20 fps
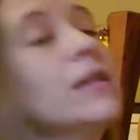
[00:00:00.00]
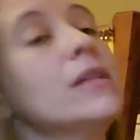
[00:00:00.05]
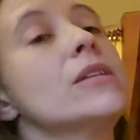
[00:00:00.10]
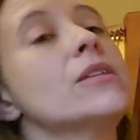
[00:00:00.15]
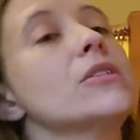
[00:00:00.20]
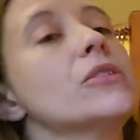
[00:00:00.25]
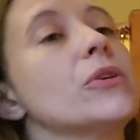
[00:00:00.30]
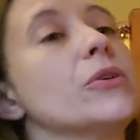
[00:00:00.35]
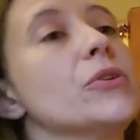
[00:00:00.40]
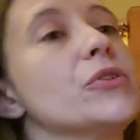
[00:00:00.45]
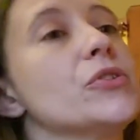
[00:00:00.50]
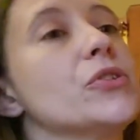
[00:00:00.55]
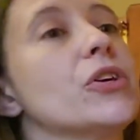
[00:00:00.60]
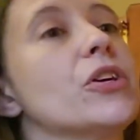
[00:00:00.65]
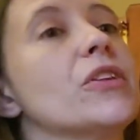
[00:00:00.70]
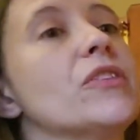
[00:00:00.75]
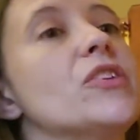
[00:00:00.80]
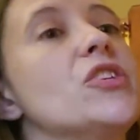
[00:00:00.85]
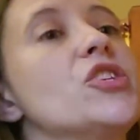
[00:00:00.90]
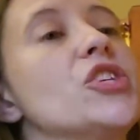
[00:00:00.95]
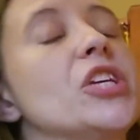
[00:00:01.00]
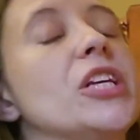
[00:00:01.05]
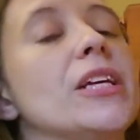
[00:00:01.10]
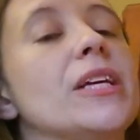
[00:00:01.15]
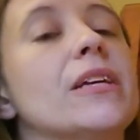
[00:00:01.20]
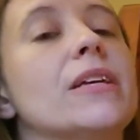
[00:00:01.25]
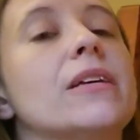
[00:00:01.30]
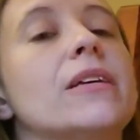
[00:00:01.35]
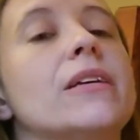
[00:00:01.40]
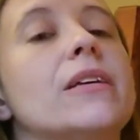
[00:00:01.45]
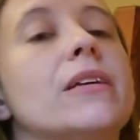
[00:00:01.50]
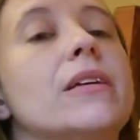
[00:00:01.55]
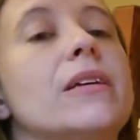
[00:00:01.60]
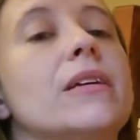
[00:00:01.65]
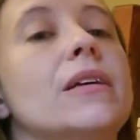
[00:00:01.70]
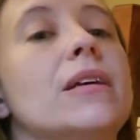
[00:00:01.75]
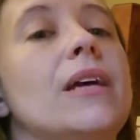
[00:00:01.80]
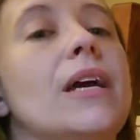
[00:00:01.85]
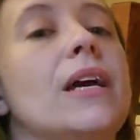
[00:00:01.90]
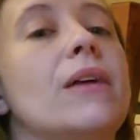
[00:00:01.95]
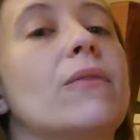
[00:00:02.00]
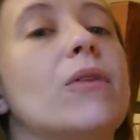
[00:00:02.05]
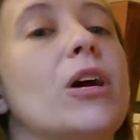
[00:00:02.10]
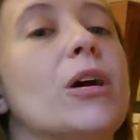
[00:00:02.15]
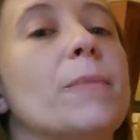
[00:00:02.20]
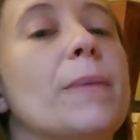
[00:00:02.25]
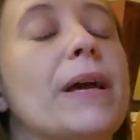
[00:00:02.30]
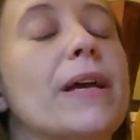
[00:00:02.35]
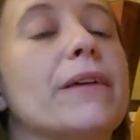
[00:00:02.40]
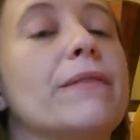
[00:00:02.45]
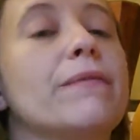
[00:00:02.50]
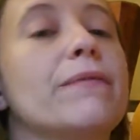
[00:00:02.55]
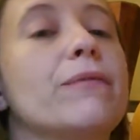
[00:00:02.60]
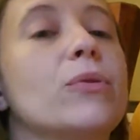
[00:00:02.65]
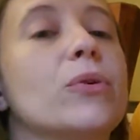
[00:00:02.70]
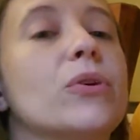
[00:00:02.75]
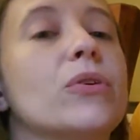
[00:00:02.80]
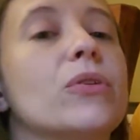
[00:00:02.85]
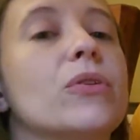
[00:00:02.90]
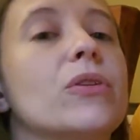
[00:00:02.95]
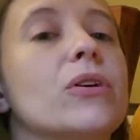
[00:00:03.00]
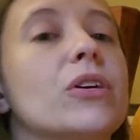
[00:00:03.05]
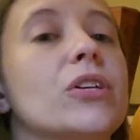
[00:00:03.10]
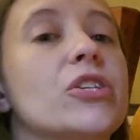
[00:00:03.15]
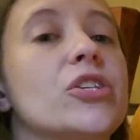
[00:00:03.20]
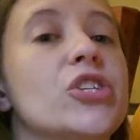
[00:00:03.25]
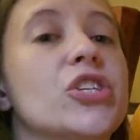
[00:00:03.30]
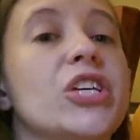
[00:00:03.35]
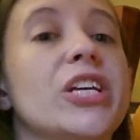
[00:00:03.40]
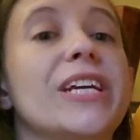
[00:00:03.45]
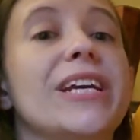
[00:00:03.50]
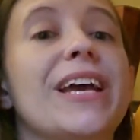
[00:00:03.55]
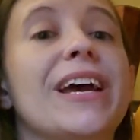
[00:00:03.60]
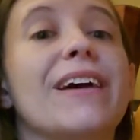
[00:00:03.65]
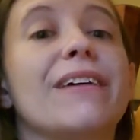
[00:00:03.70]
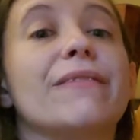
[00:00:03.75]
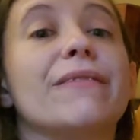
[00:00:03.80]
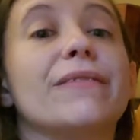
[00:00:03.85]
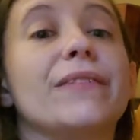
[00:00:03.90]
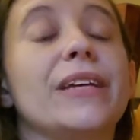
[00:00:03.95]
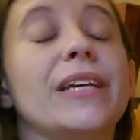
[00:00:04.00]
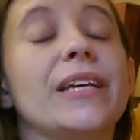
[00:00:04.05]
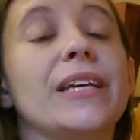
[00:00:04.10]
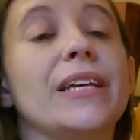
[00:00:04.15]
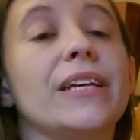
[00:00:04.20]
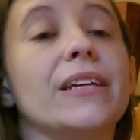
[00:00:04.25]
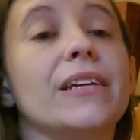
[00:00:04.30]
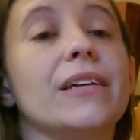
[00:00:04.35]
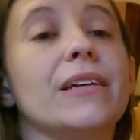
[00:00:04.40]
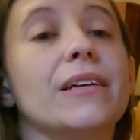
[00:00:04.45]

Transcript: So you start on the G and rock back and forth on G, F, E.